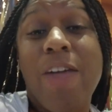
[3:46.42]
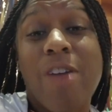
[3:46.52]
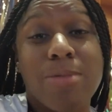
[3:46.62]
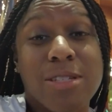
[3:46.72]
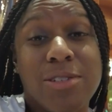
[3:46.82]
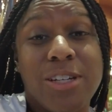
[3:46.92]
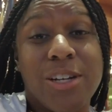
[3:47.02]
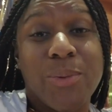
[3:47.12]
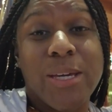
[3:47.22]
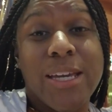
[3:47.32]
have
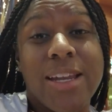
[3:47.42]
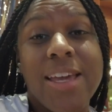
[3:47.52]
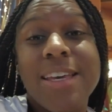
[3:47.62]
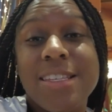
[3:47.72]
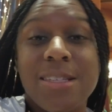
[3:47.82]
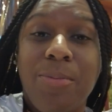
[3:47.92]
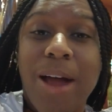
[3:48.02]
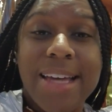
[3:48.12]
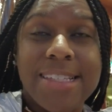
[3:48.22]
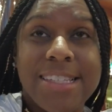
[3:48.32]
opportunity to win some
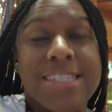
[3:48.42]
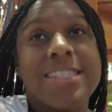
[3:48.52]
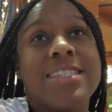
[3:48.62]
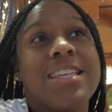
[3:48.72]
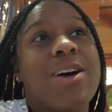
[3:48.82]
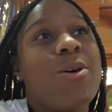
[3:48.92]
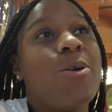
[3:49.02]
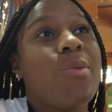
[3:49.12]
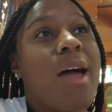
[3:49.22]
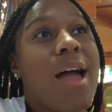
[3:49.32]
prizes.
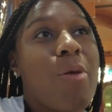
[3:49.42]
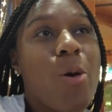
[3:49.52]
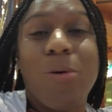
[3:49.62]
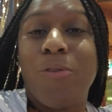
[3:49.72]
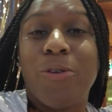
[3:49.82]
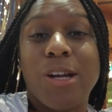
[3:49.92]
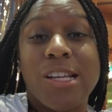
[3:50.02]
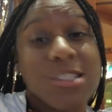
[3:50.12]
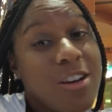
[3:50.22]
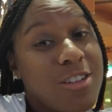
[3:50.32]
So I'm hoping for
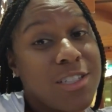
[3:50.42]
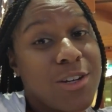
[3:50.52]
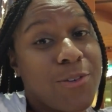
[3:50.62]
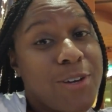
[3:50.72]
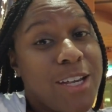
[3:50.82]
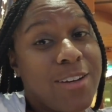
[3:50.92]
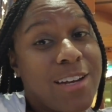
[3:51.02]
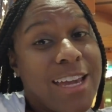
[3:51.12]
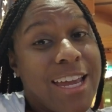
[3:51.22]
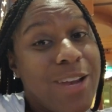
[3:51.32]
an excursion or free
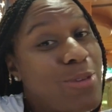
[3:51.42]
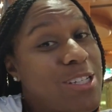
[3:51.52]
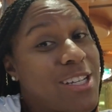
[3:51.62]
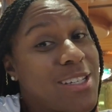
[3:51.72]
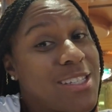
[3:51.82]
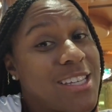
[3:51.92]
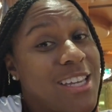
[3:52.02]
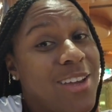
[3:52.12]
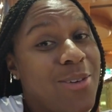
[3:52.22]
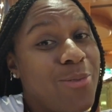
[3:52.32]
internet. We shall
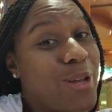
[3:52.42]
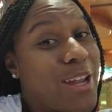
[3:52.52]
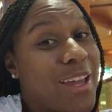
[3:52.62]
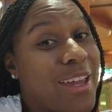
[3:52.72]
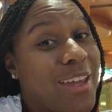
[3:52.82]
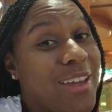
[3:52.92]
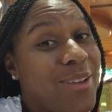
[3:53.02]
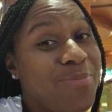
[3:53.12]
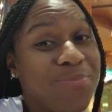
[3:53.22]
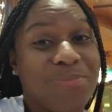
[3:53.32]
see what I get.